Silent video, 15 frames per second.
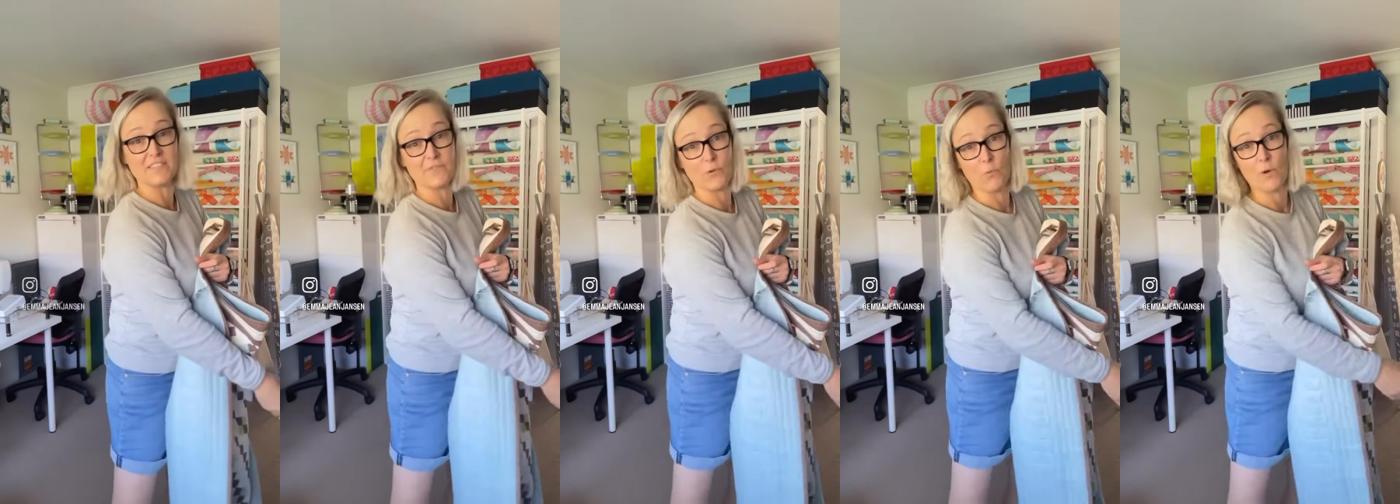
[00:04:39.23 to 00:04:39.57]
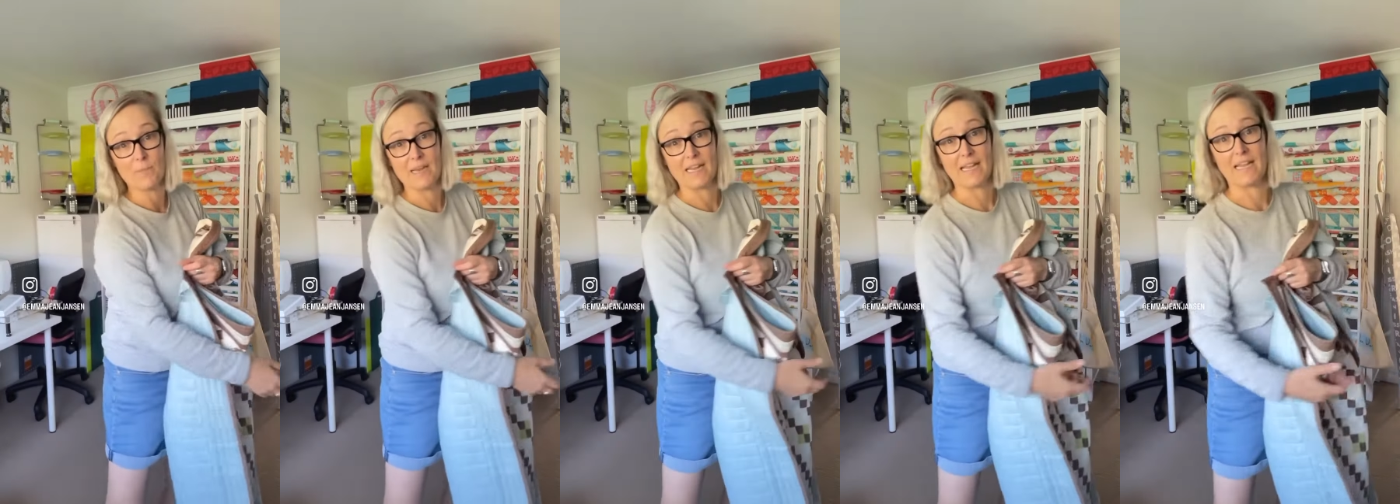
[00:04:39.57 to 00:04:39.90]
you
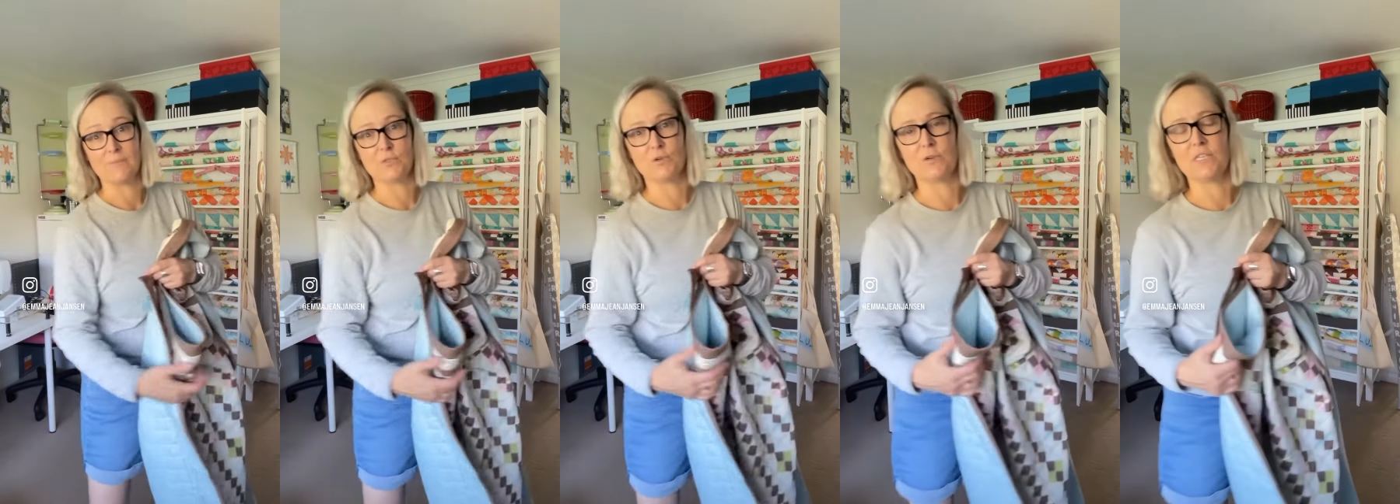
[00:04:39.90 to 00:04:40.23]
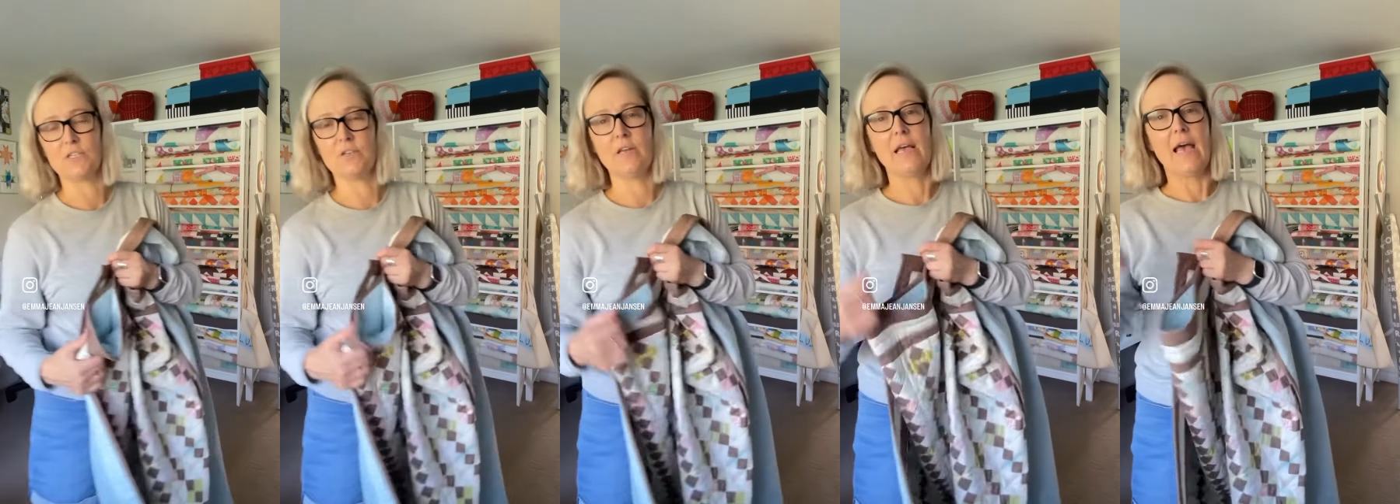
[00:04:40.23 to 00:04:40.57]
want me to keep talking
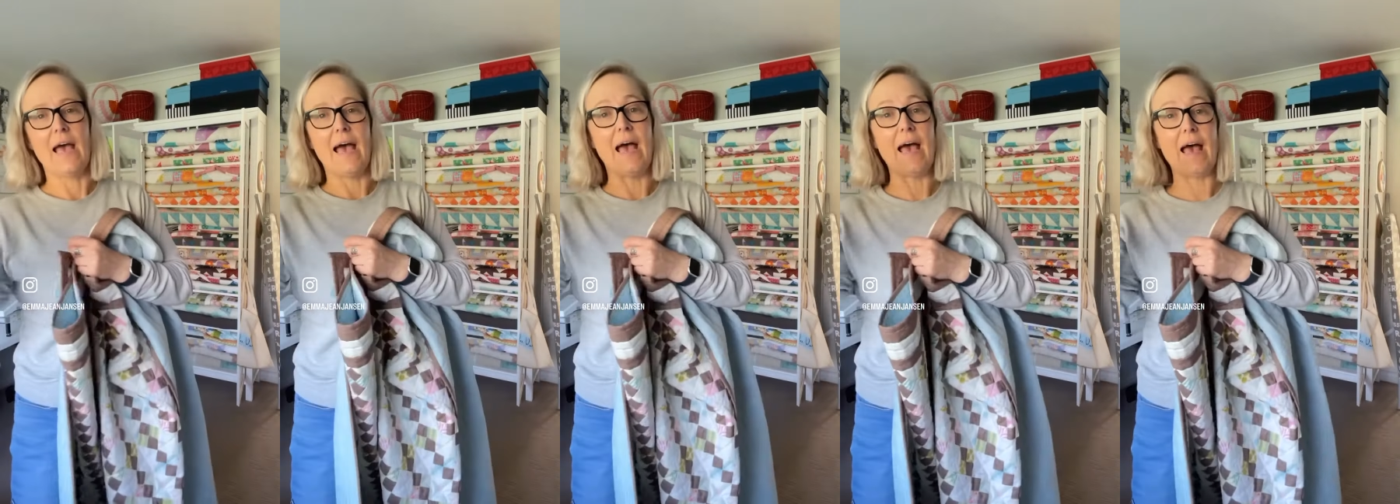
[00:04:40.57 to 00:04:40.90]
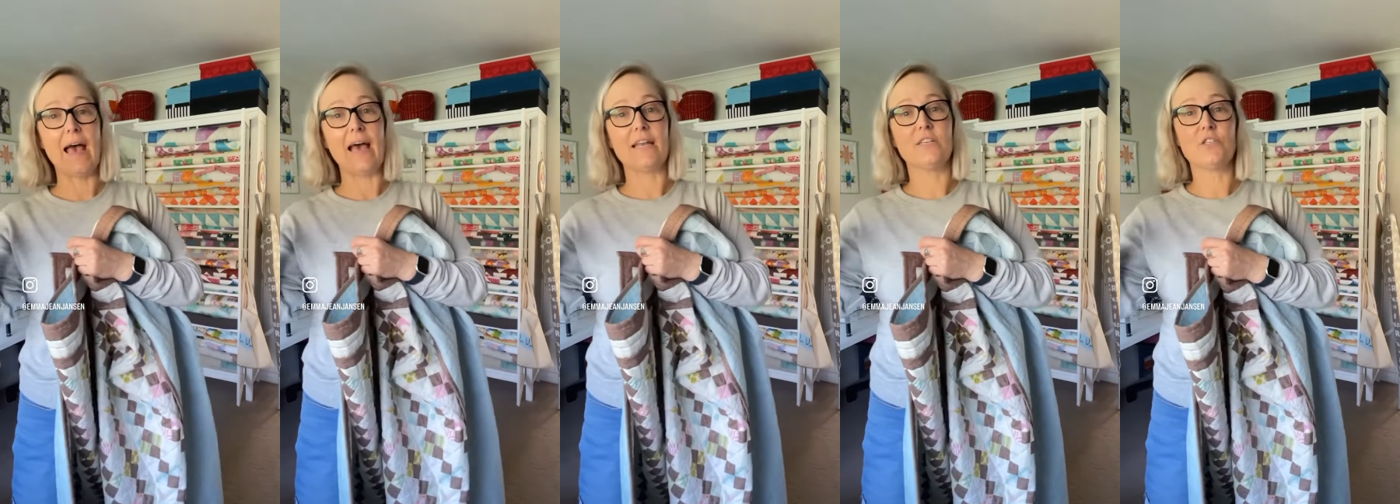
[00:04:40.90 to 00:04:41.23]
to you.
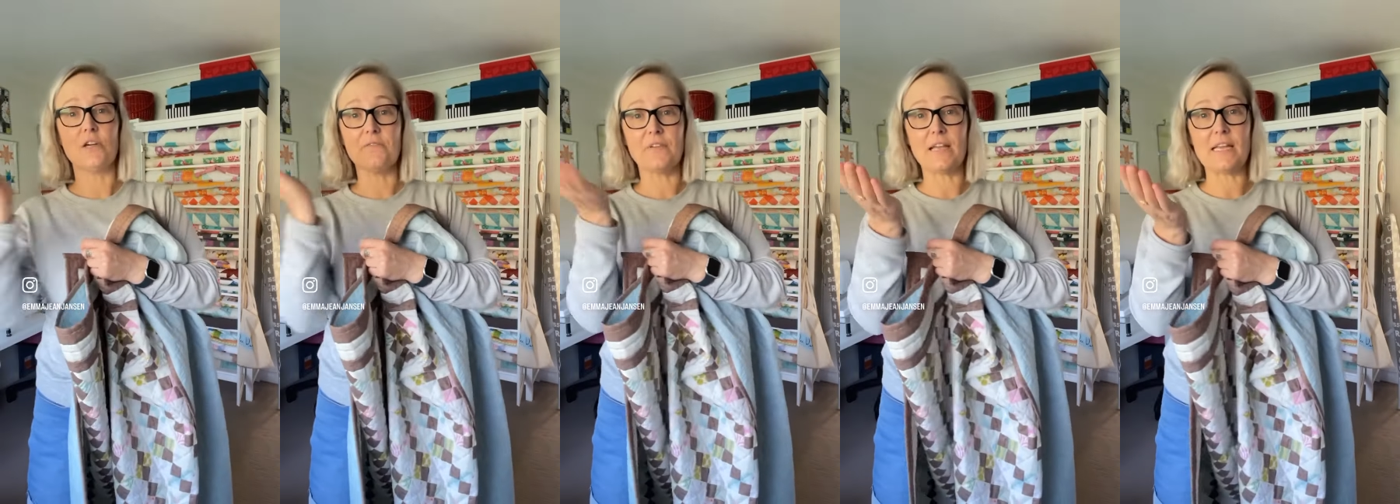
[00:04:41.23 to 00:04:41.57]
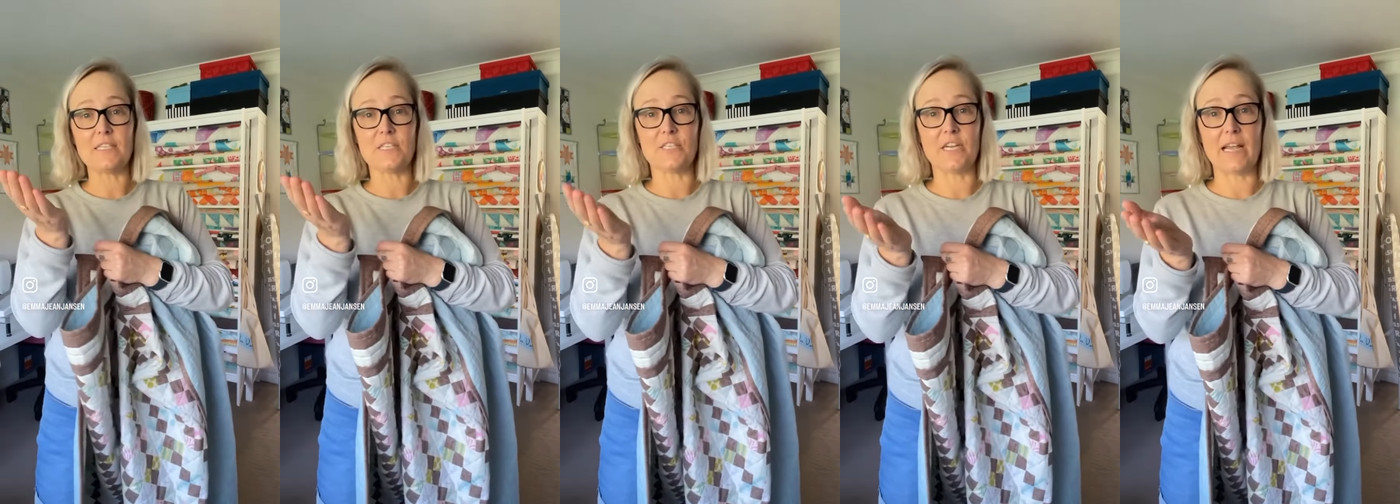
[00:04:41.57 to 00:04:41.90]
And don't
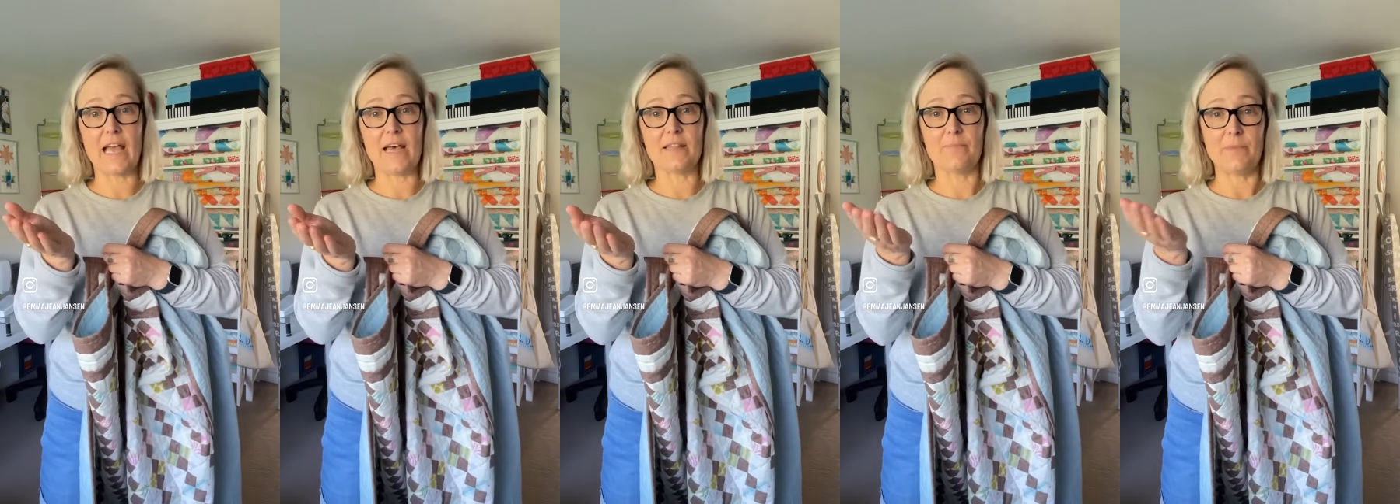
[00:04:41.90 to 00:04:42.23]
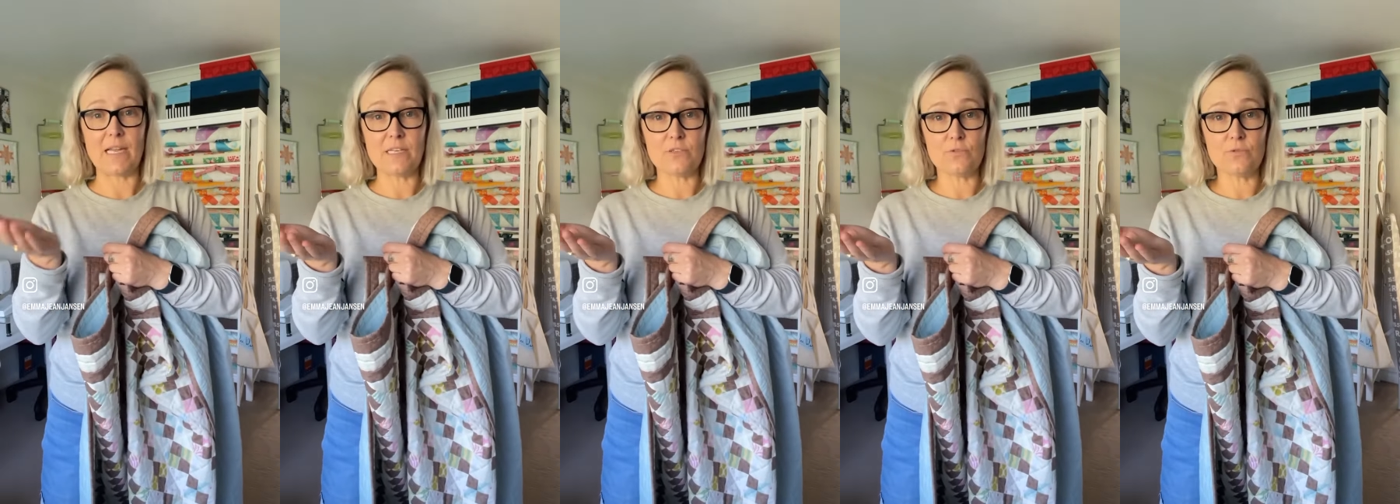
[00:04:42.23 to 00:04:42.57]
forget to check out the
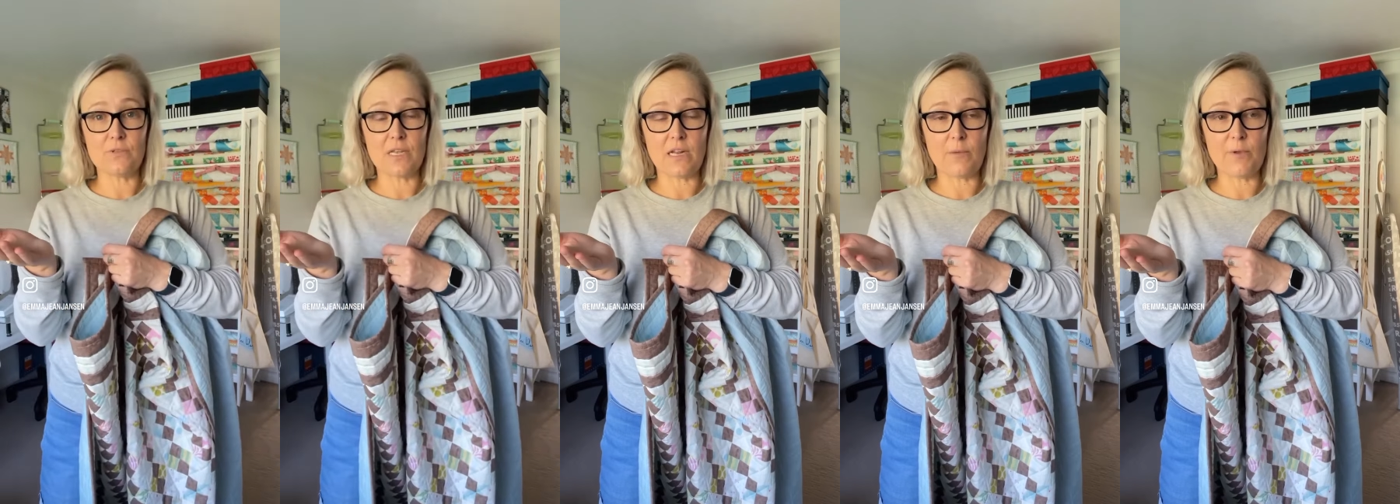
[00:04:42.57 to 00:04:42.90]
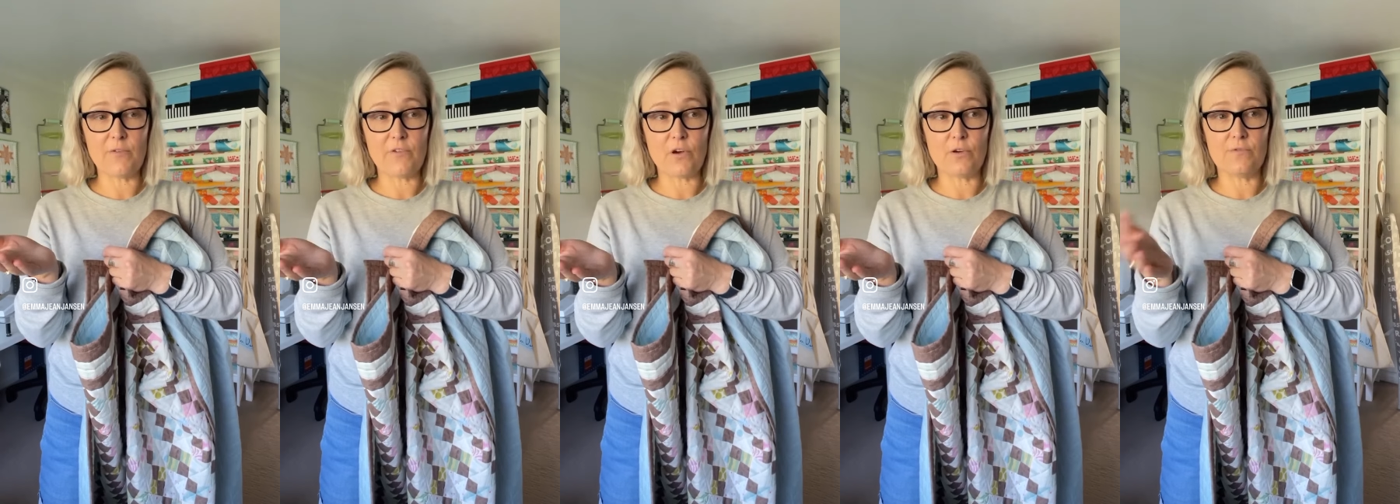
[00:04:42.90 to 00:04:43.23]
bundle that I'm
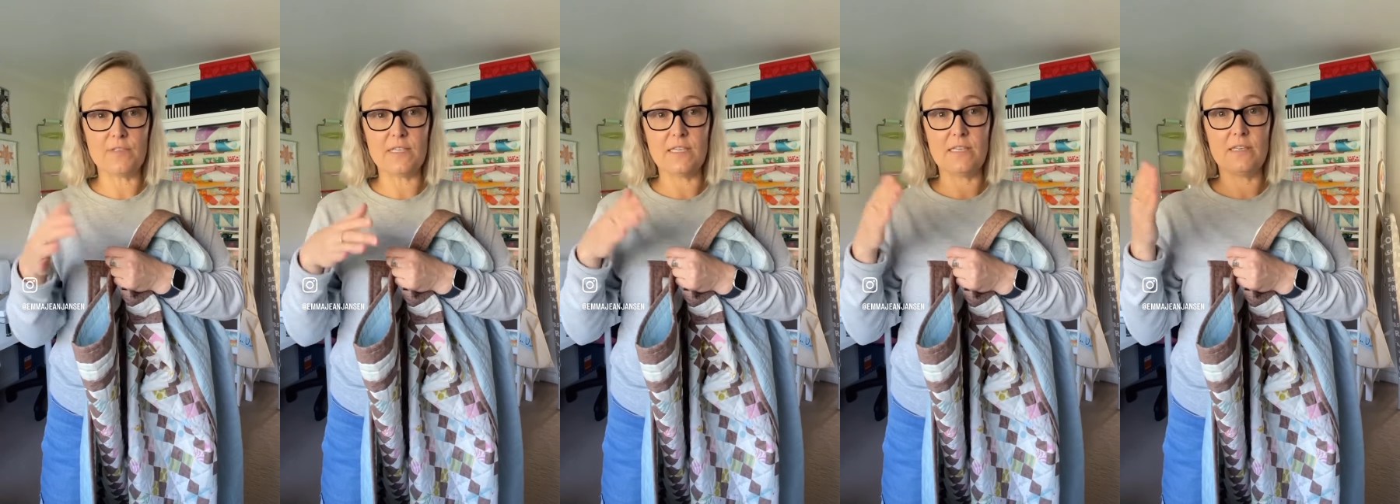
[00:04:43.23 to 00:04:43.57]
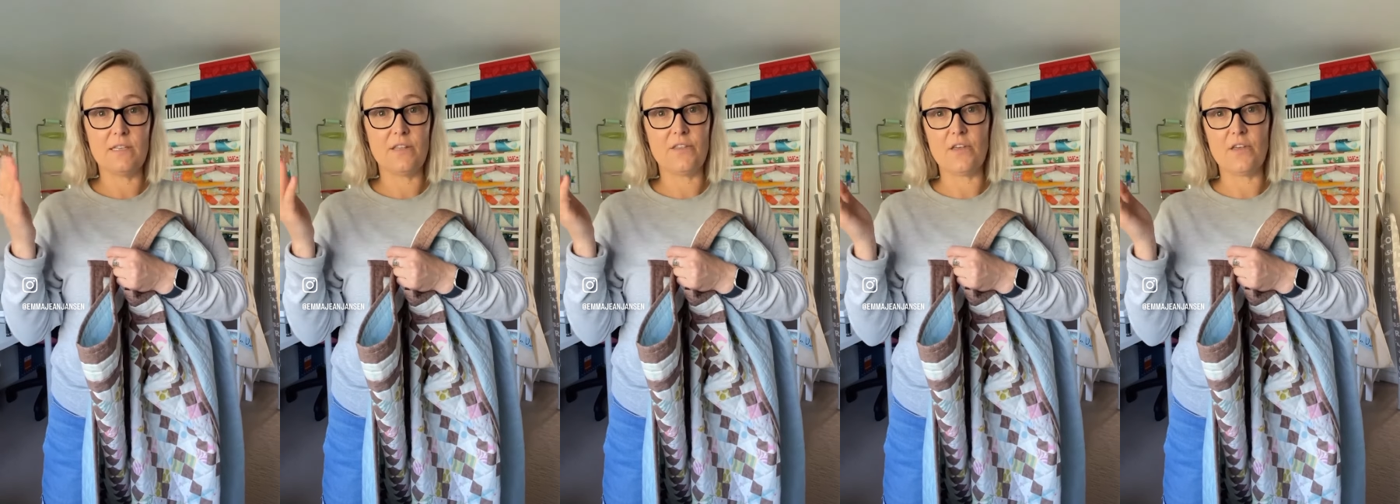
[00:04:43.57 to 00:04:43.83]
involved in,